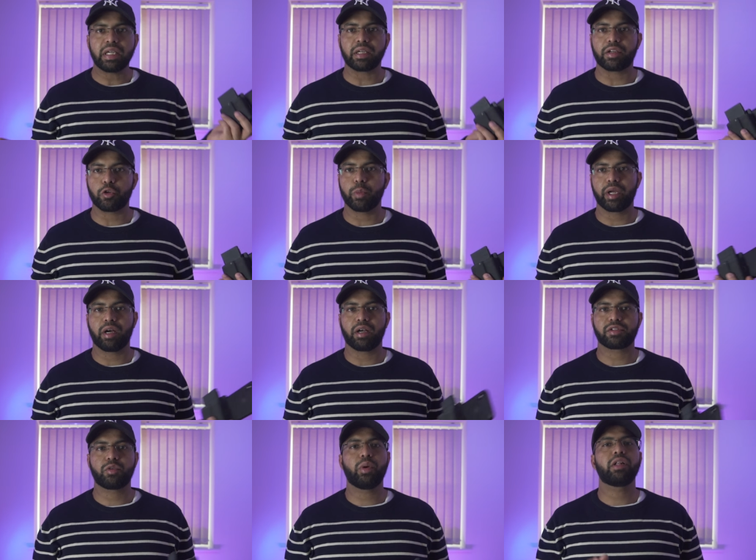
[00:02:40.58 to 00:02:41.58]
ink, you may
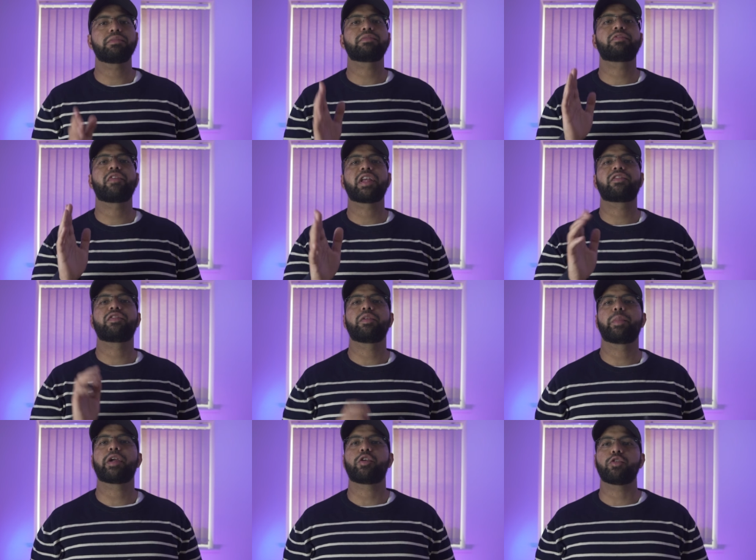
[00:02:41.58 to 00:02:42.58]
ask? Well, faithful
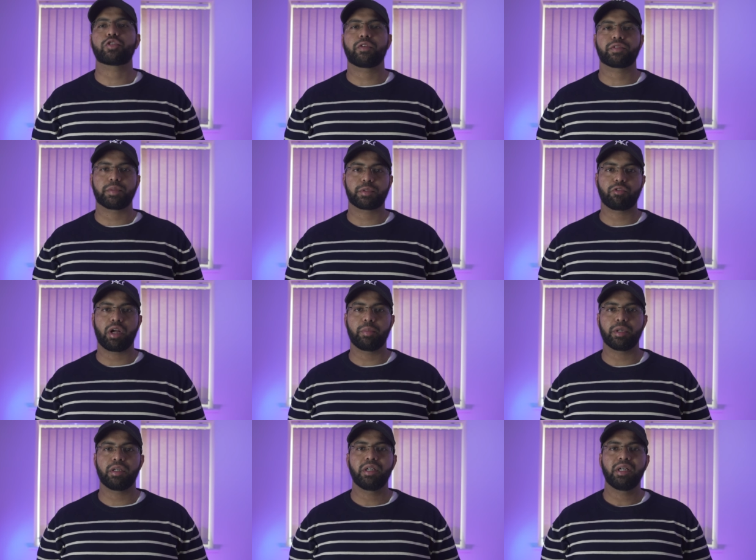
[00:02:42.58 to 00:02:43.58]
MakeUseOf
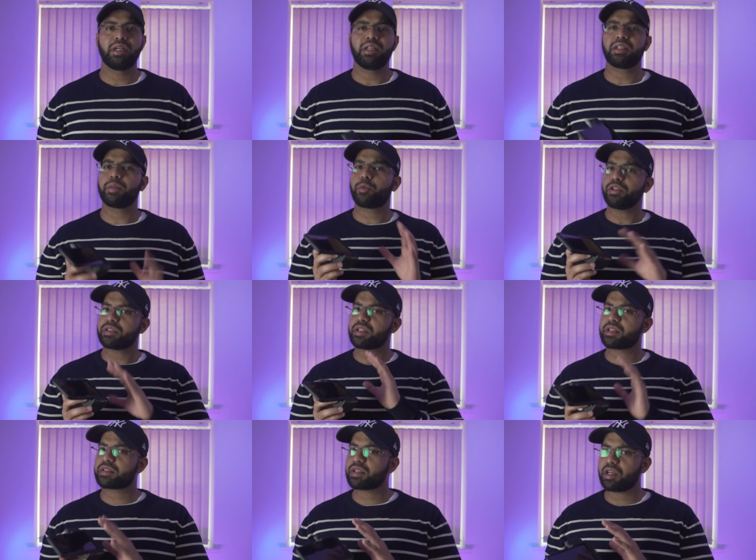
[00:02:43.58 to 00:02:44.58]
subscriber, the Prynt
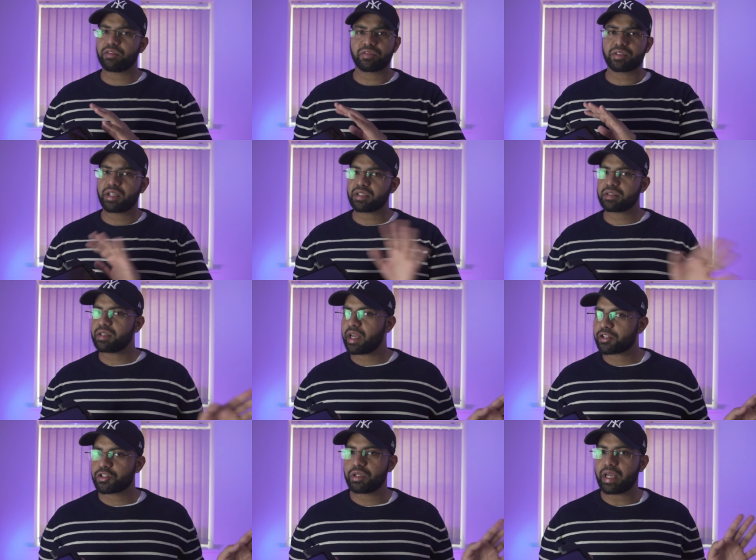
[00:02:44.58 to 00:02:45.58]
itself doesn't
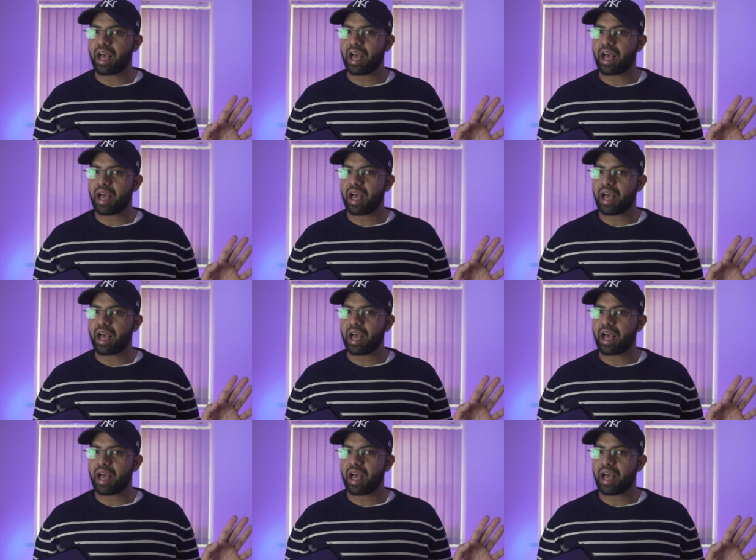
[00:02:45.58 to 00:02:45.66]
actually